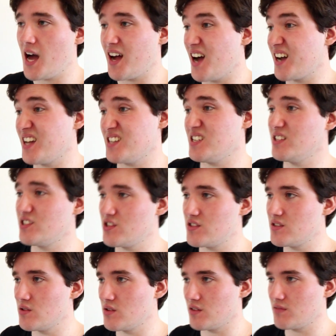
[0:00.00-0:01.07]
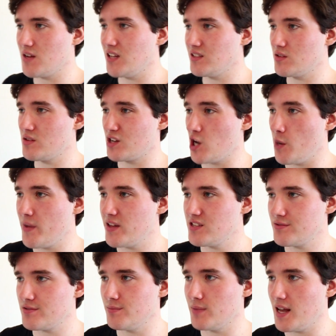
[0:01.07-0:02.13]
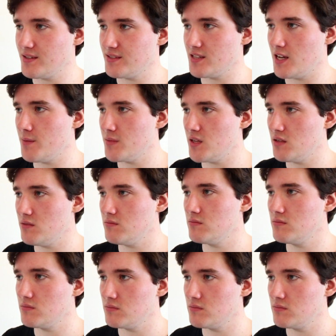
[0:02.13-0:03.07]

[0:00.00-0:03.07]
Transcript: I guess I'll just do the comments from last time then.